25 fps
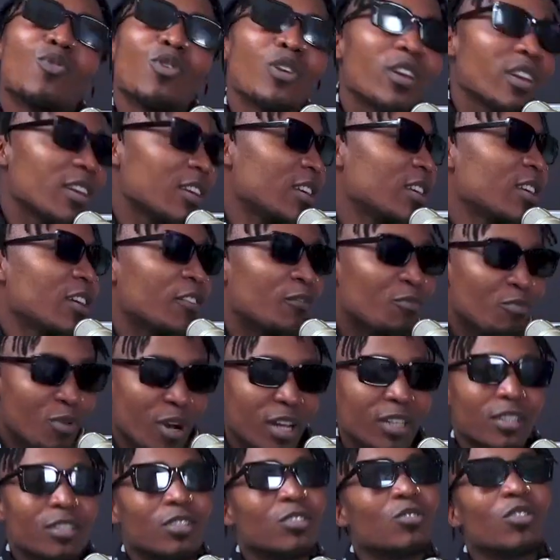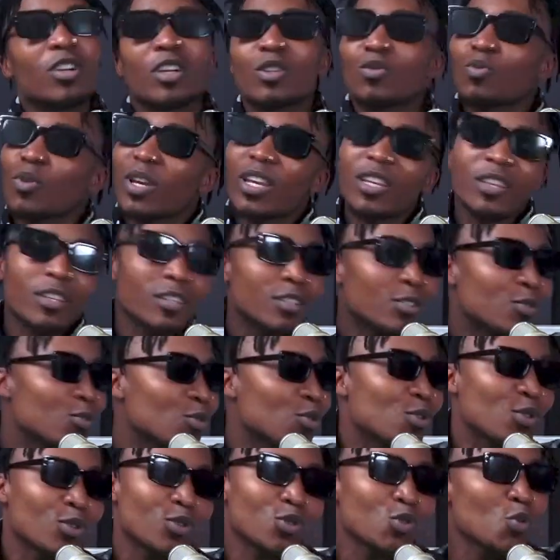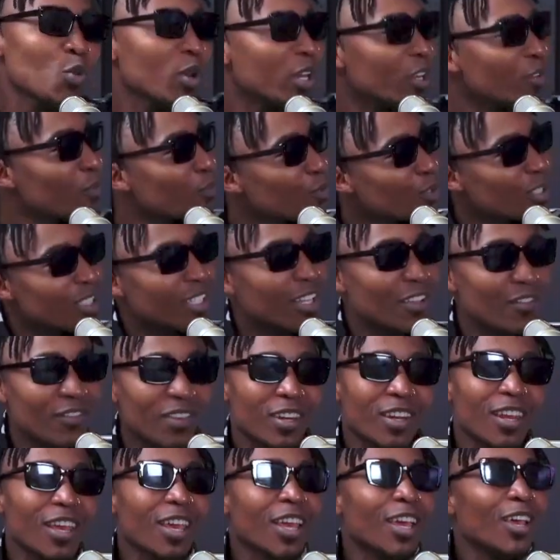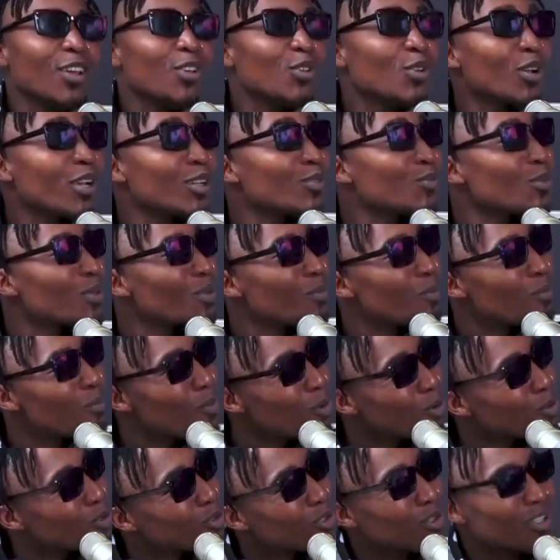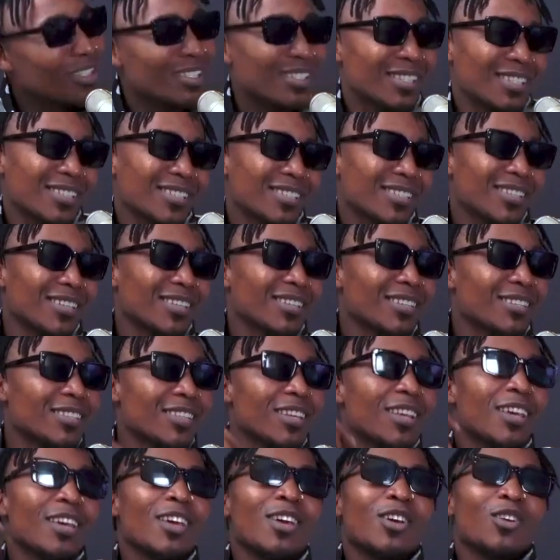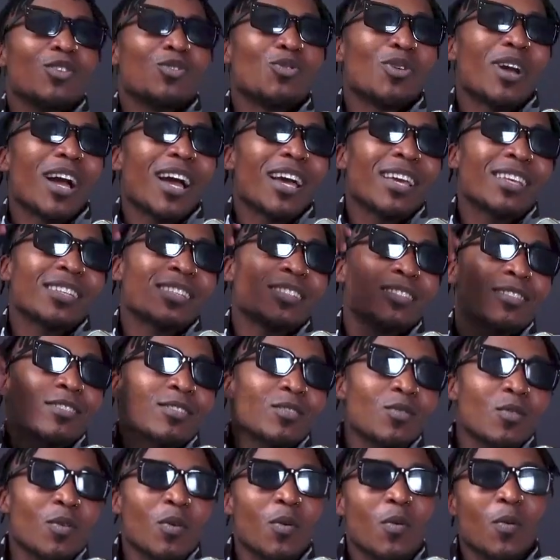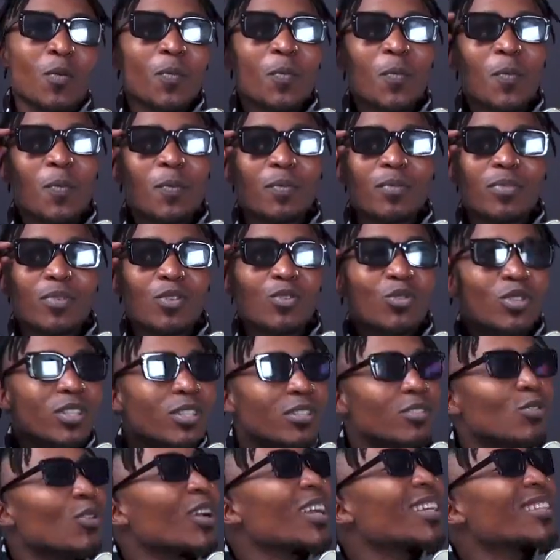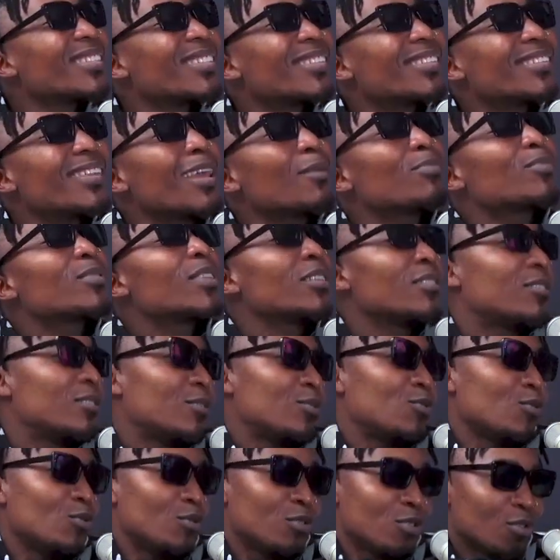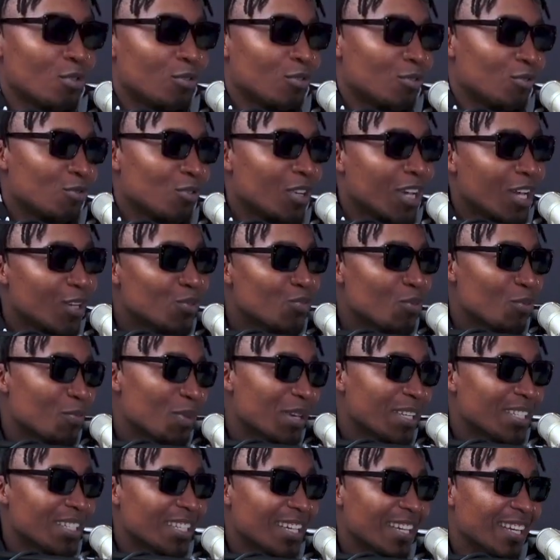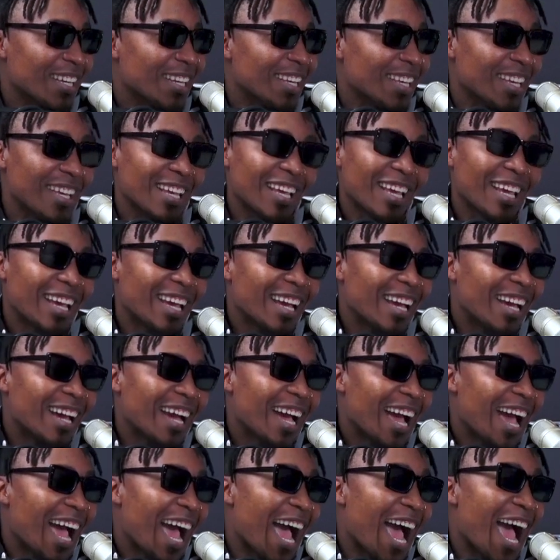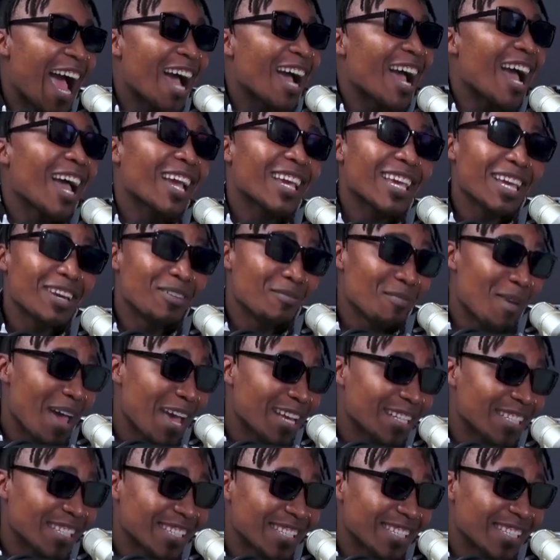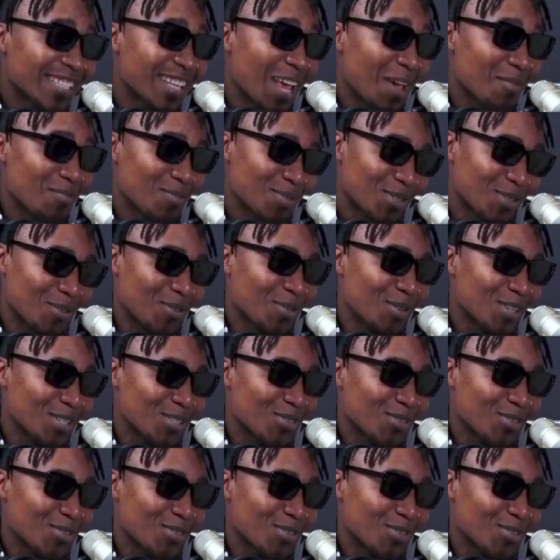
had more than enough practice. You guys were in the studio 24/7. You guys were the most consistent. You guys, you guys slept at studio. You guys were basically. I can imagine the type of